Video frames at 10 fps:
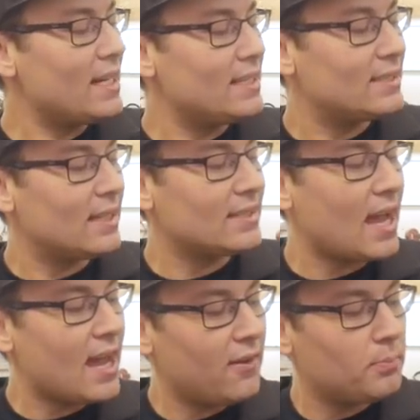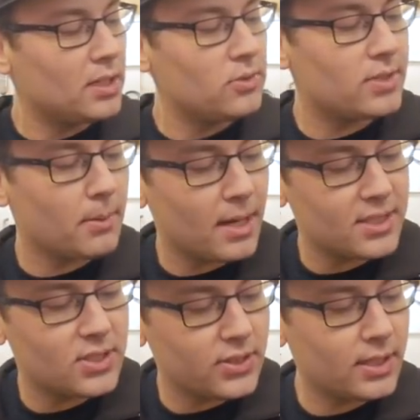He says, I have been using my
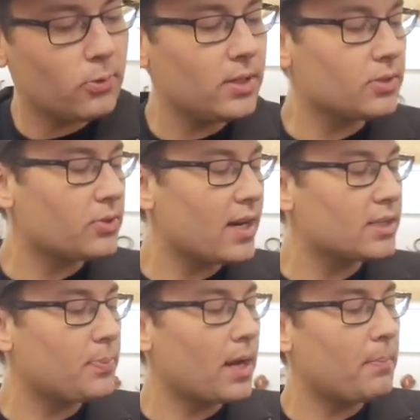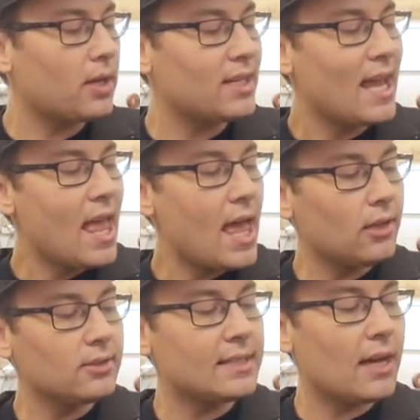steering wheel trans brake button
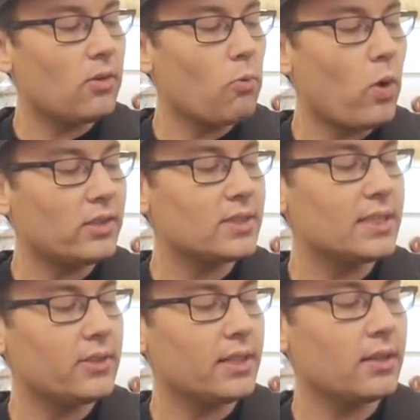held down while steering the